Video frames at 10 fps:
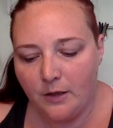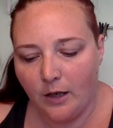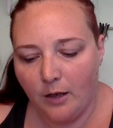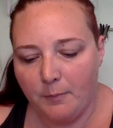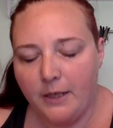
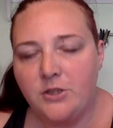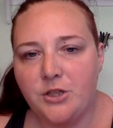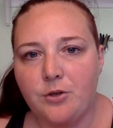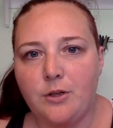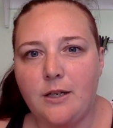And
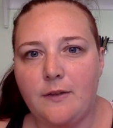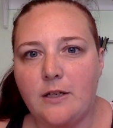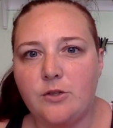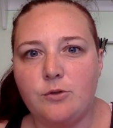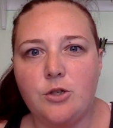generally
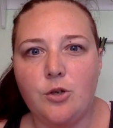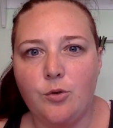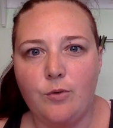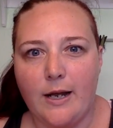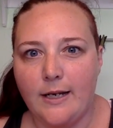they do
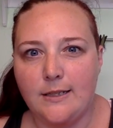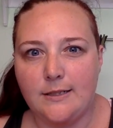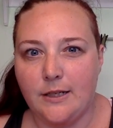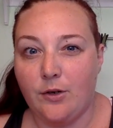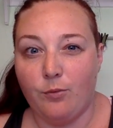2
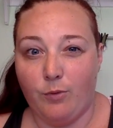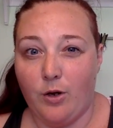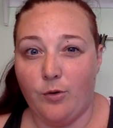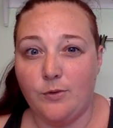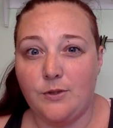nights in a
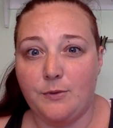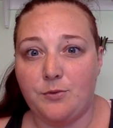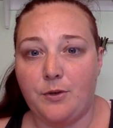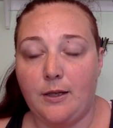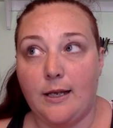row, so
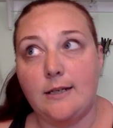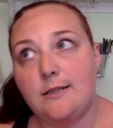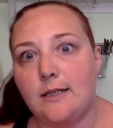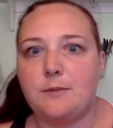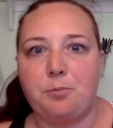it's really like
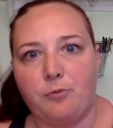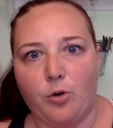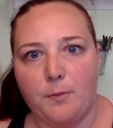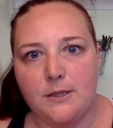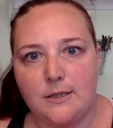6
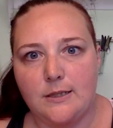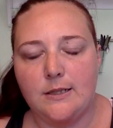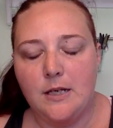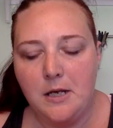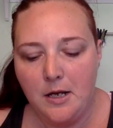performances.